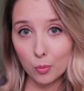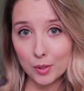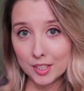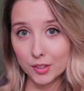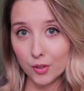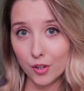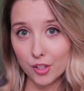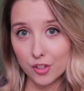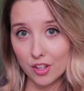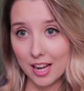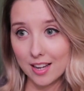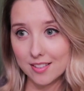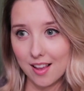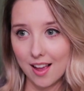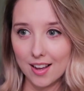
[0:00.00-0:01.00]
Wee Scottish
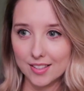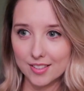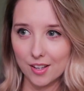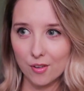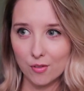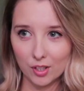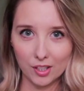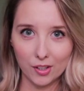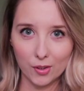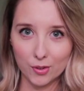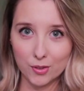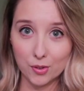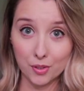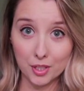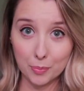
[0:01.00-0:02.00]
Lass has a really
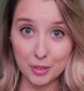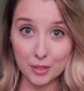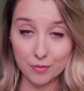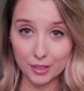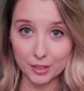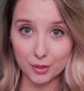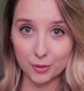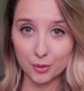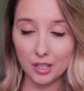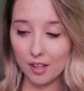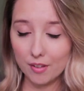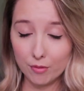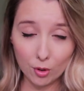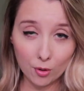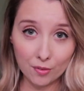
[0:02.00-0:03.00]
good Sawney Bean video
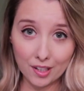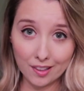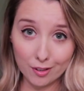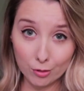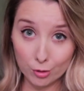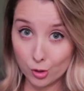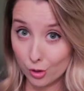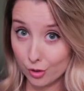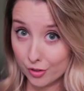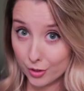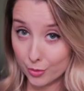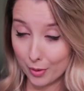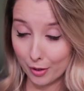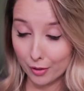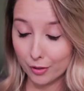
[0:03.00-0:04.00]
involving a little tune
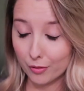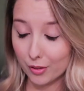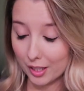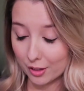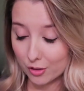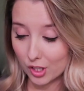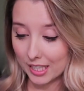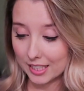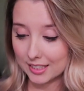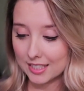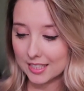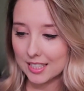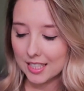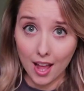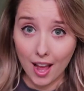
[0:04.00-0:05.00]
as well, if you're
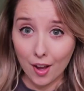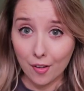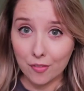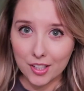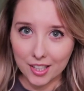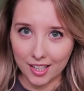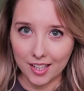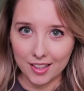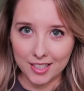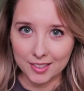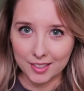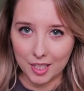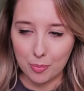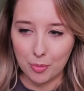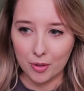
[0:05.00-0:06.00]
interested. If you're into these
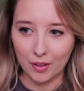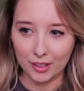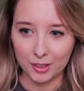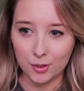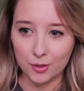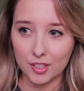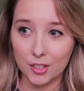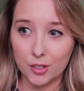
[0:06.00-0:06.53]
creepy videos,